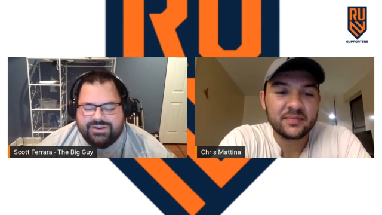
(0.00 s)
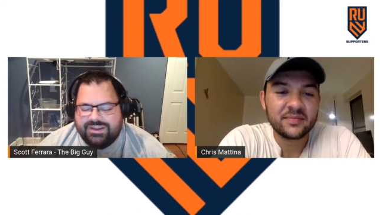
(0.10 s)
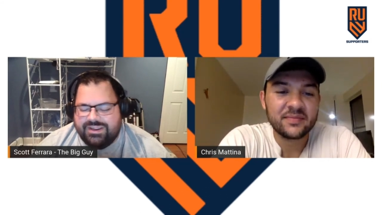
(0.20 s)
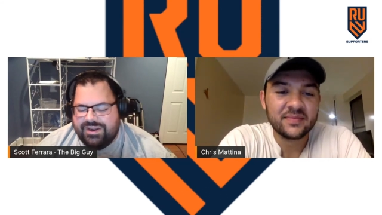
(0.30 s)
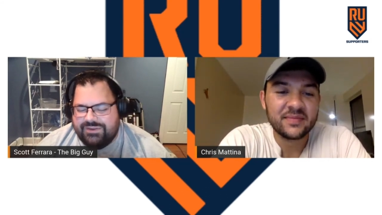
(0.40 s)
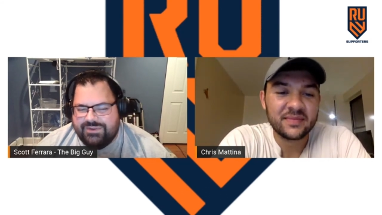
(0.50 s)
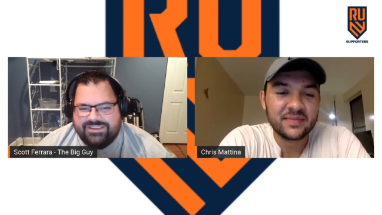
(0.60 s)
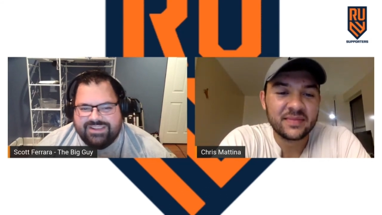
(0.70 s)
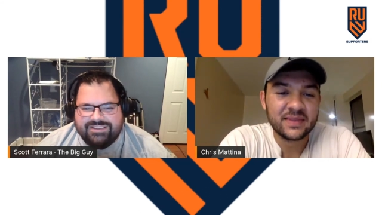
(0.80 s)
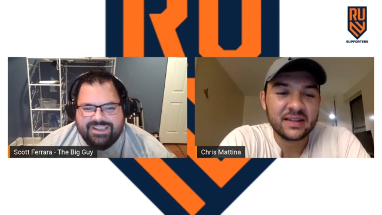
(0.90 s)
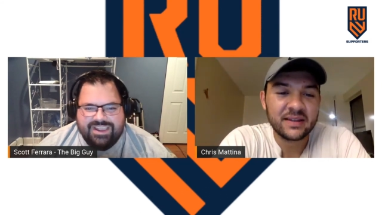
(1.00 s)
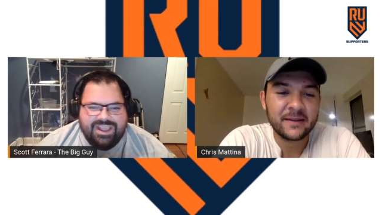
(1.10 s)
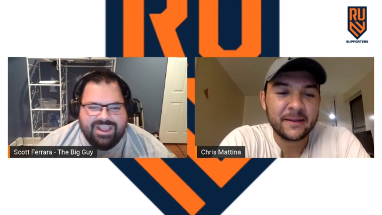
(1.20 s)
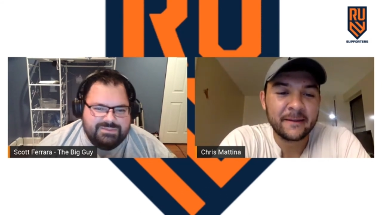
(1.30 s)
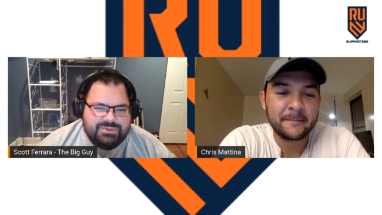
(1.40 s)
Speaker 1: for
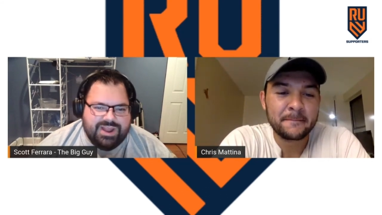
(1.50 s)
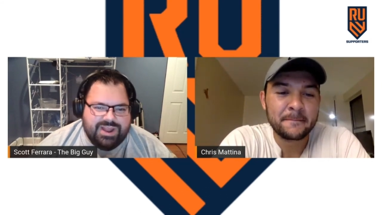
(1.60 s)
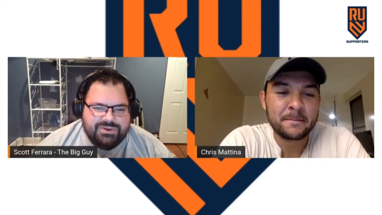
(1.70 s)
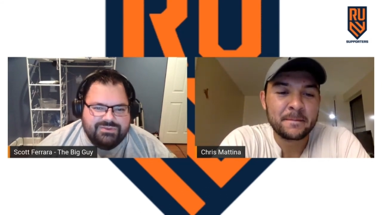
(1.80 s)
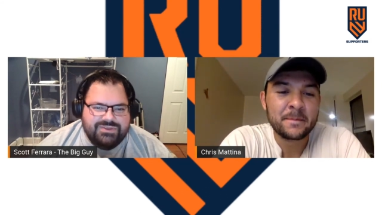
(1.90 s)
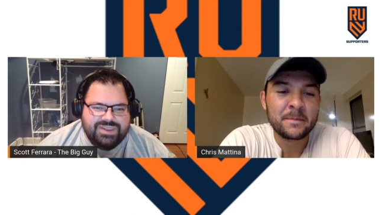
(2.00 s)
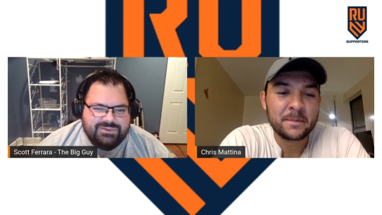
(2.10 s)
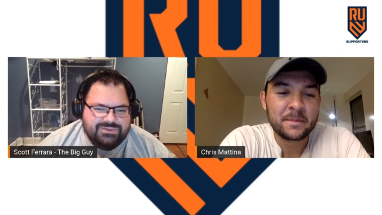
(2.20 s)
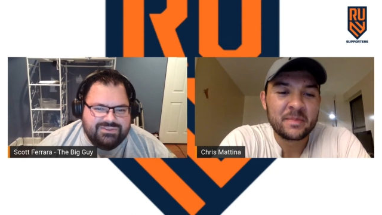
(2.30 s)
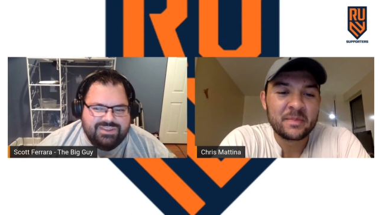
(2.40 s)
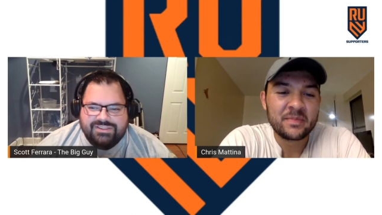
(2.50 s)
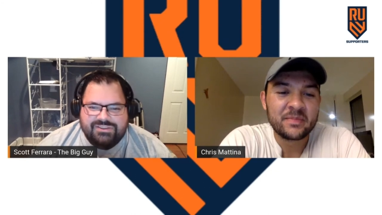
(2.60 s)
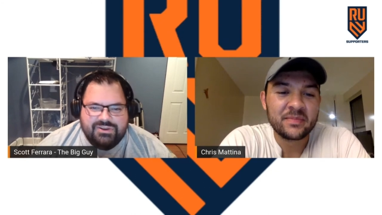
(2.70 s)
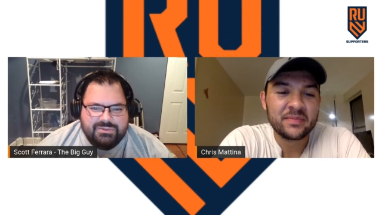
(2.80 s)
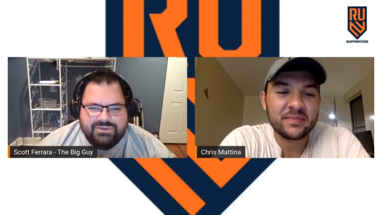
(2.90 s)
recess, and they put on a movie, and it
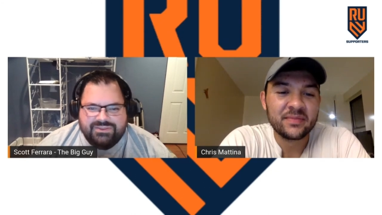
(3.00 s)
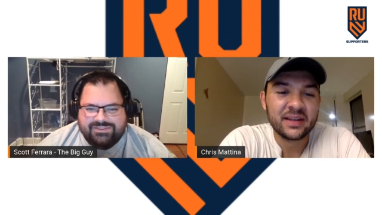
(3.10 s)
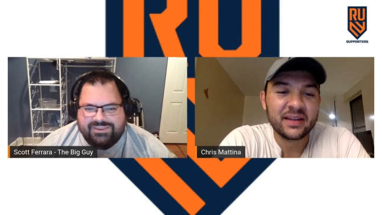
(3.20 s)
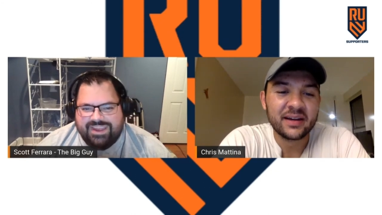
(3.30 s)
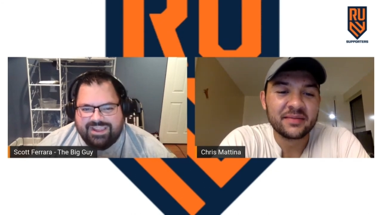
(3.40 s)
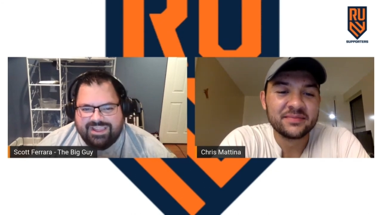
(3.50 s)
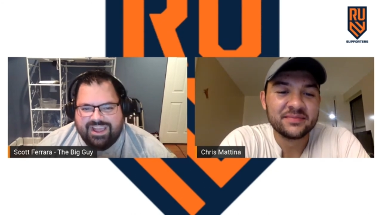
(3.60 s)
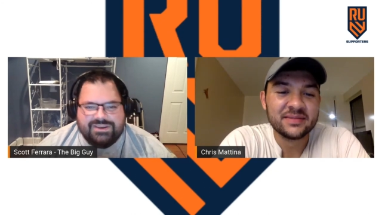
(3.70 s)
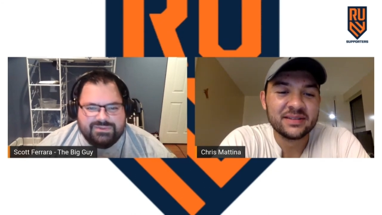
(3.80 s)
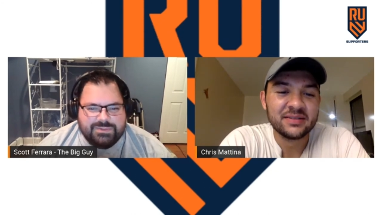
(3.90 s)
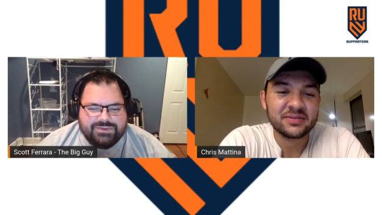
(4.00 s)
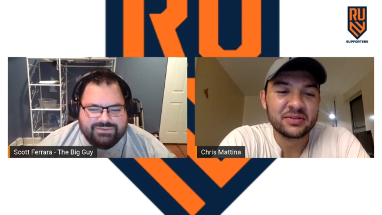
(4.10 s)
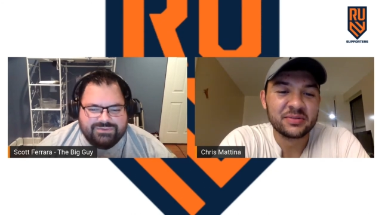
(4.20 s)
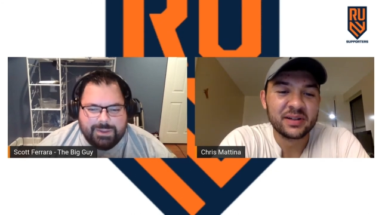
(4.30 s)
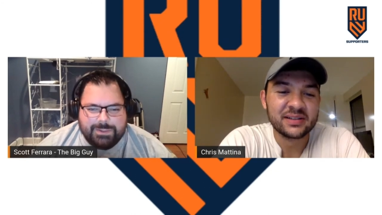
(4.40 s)
was two movies: The Sandlot
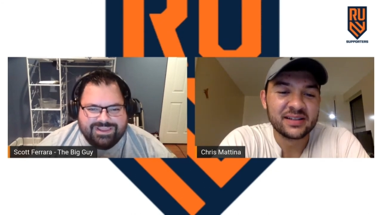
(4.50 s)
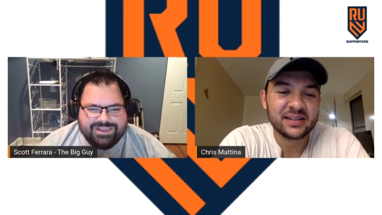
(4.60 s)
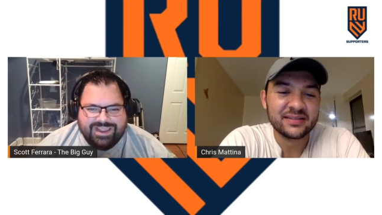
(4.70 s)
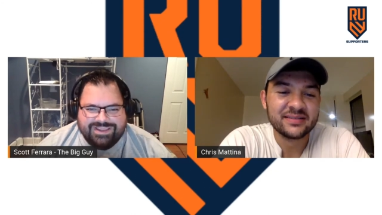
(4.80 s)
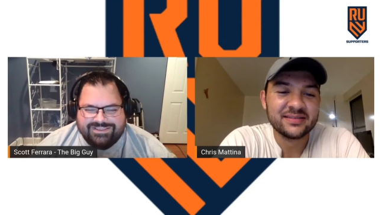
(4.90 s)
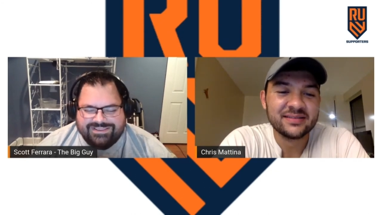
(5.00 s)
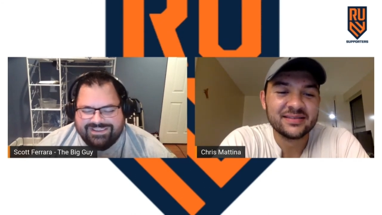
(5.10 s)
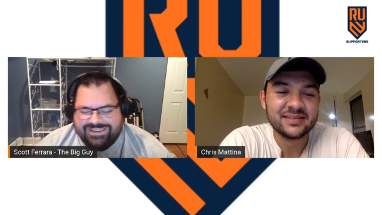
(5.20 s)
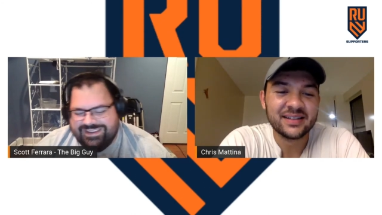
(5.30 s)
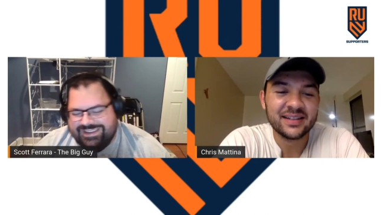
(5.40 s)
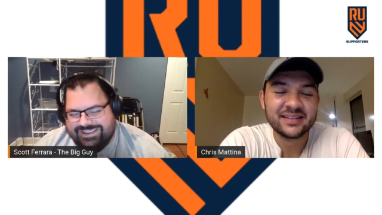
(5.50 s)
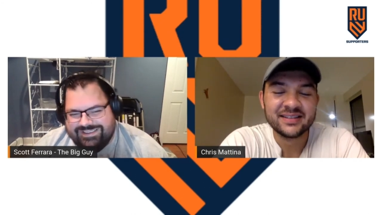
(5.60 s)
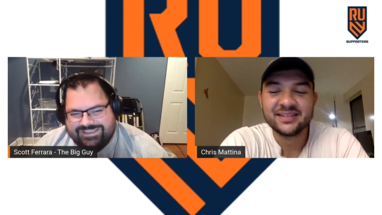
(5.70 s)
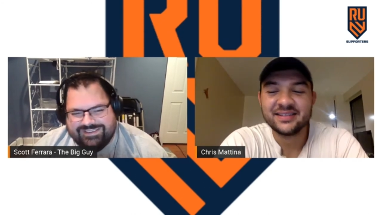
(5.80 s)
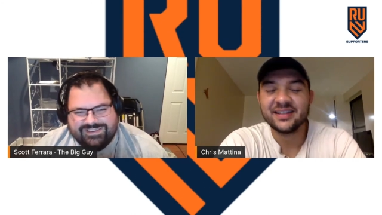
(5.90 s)
and Remember the Titans.
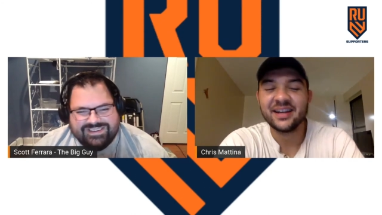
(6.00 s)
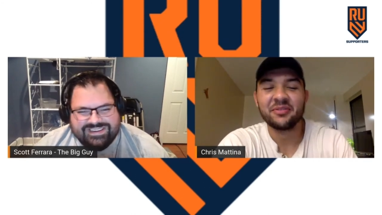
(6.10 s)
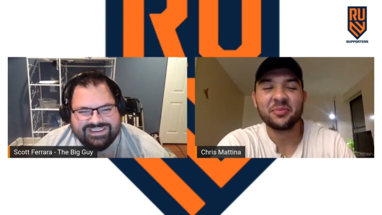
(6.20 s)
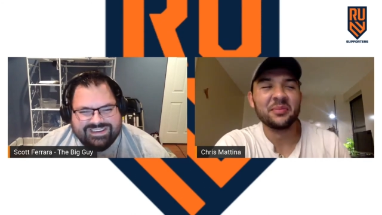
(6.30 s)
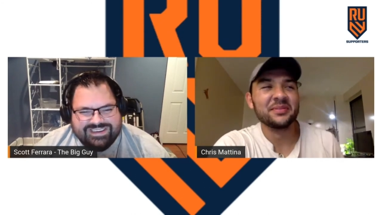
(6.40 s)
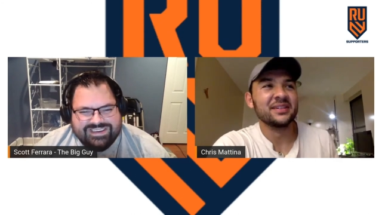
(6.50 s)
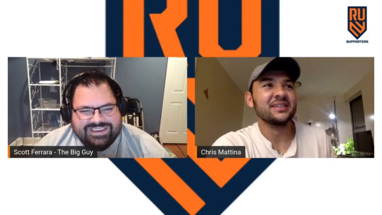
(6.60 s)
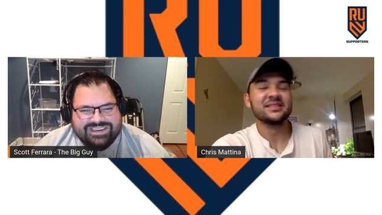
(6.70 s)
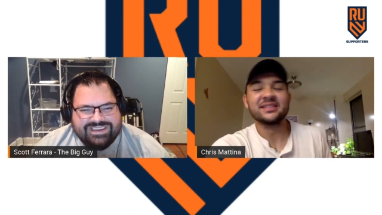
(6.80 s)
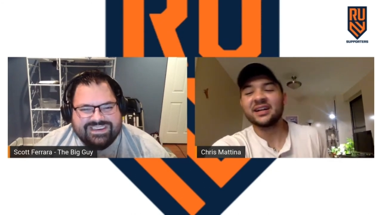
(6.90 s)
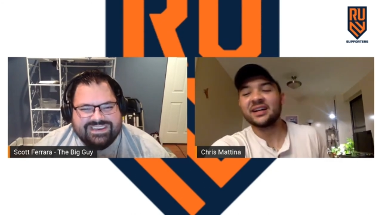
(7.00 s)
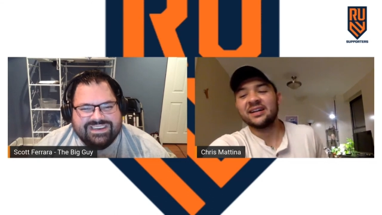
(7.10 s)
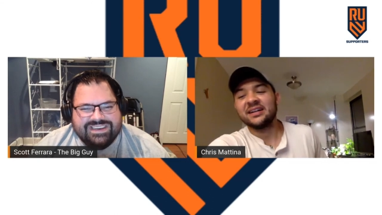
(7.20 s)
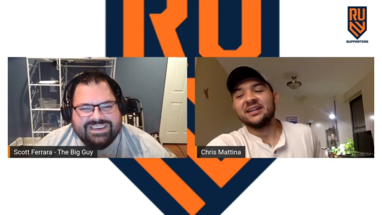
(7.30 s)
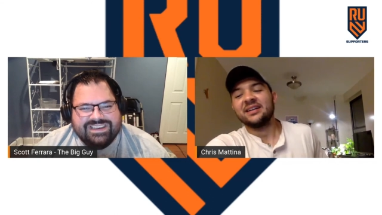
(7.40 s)
Speaker 2: Yeah, I Remember uh, the Titans. Yeah,
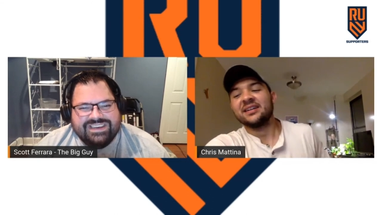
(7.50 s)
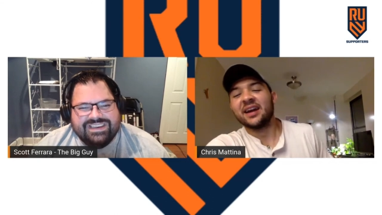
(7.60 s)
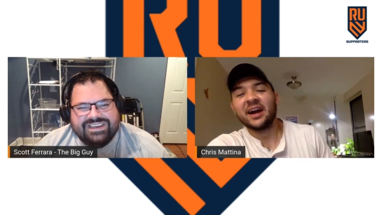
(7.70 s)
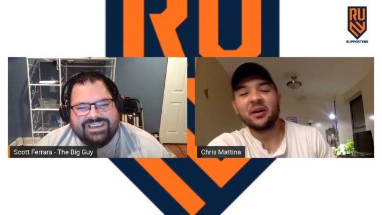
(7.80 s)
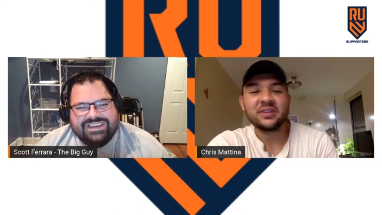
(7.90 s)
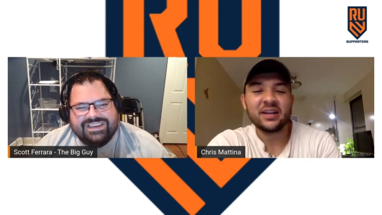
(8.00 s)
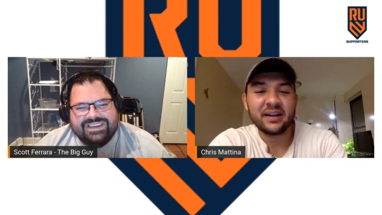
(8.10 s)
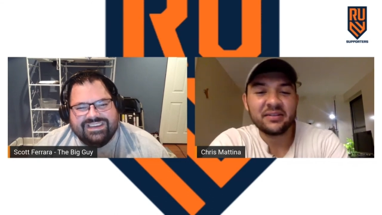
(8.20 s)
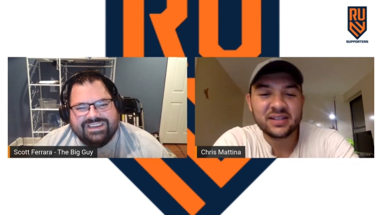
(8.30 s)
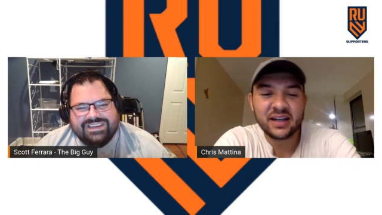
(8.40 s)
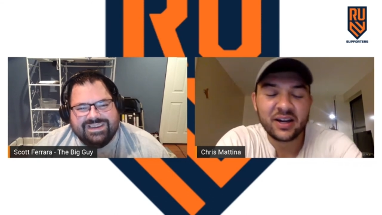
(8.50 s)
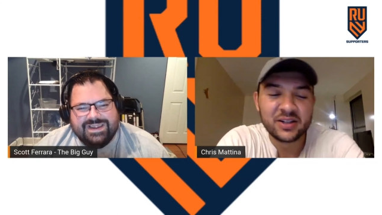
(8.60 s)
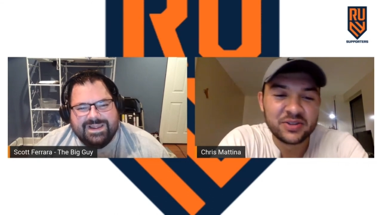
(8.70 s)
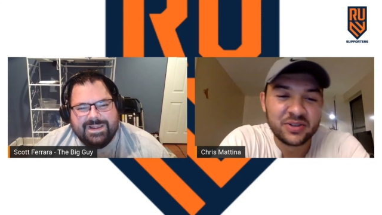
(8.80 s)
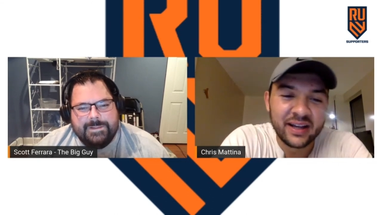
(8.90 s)
yeah, I would, I would, say
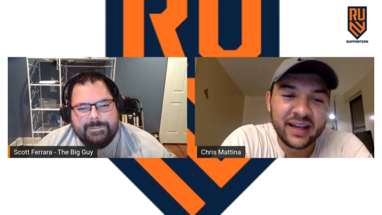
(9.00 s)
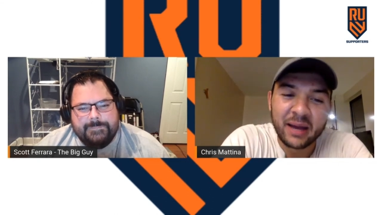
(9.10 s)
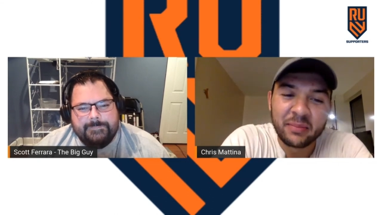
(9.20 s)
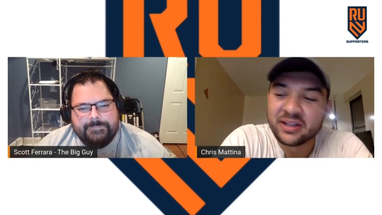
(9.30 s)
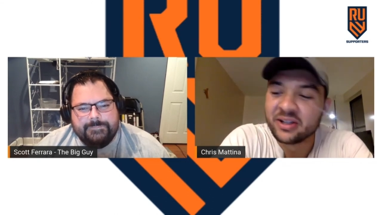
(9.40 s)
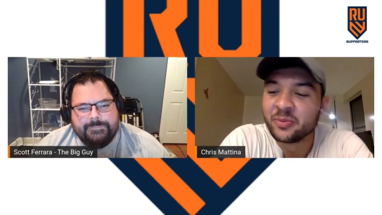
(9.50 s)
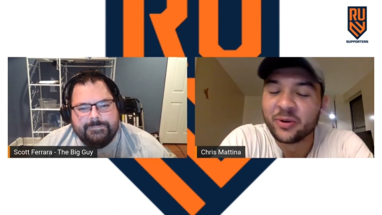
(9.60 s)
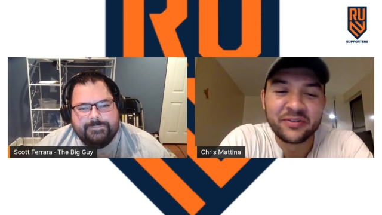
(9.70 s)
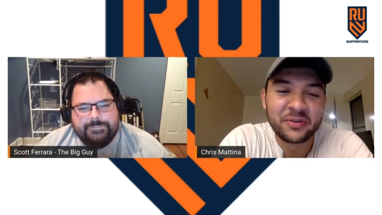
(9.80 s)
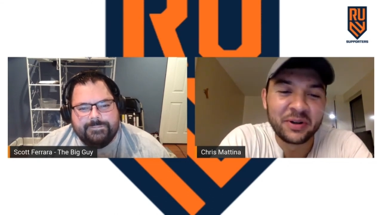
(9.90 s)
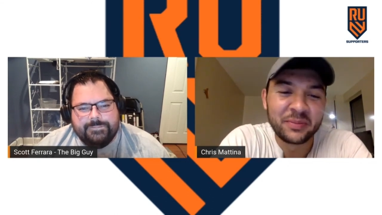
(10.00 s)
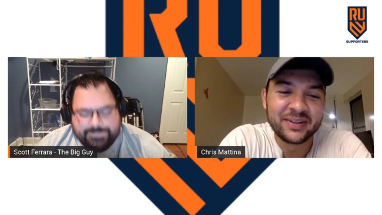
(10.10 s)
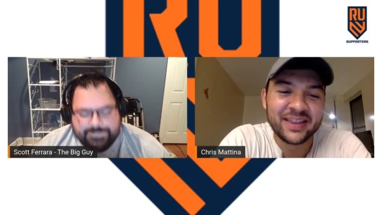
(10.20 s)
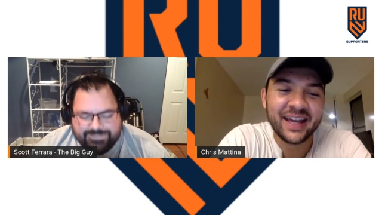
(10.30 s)
also like Happy Gilmore if you want to put